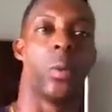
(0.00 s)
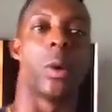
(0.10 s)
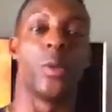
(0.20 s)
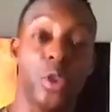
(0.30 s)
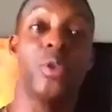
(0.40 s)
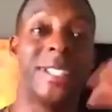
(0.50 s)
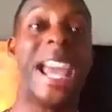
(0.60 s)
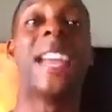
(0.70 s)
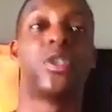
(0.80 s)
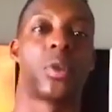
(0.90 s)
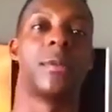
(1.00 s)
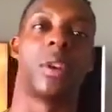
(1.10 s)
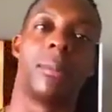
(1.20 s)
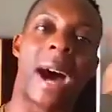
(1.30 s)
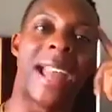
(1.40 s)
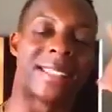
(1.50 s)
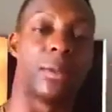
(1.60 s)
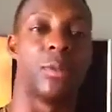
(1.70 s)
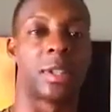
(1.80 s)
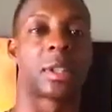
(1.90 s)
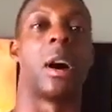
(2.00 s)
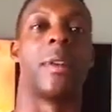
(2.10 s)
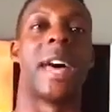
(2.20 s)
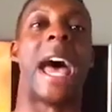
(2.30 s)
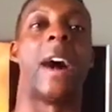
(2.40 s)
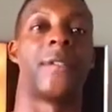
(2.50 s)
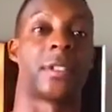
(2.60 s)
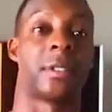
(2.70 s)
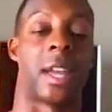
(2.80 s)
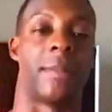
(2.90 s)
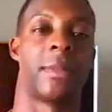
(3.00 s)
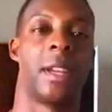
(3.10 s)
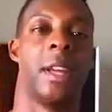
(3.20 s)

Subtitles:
Well, when you daydream, your mind is in what is called the alpha state.